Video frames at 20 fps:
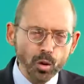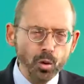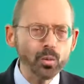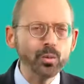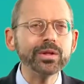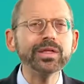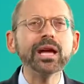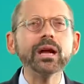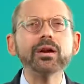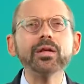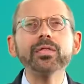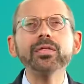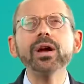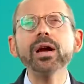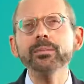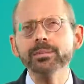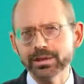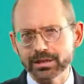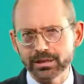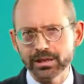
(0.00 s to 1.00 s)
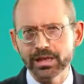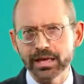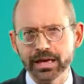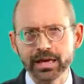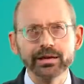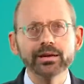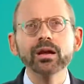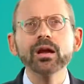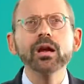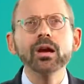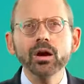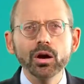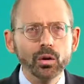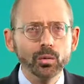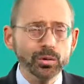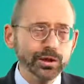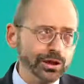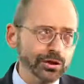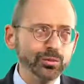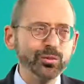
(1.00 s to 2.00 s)
without a thymus gland,
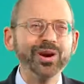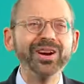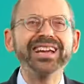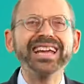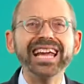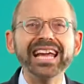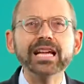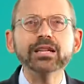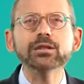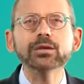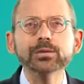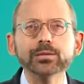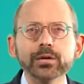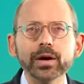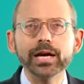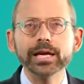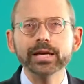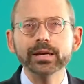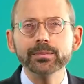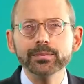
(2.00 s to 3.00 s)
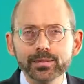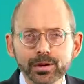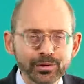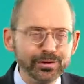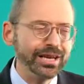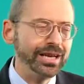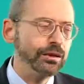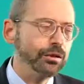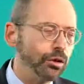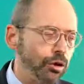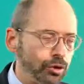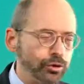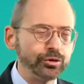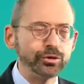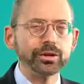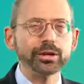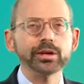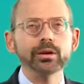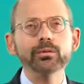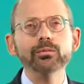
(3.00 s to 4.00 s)
which is where cancer-fighting immunity
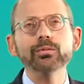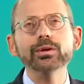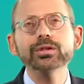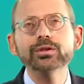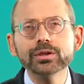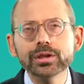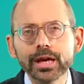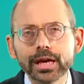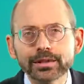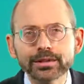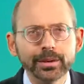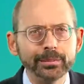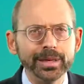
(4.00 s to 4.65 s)
largely originates.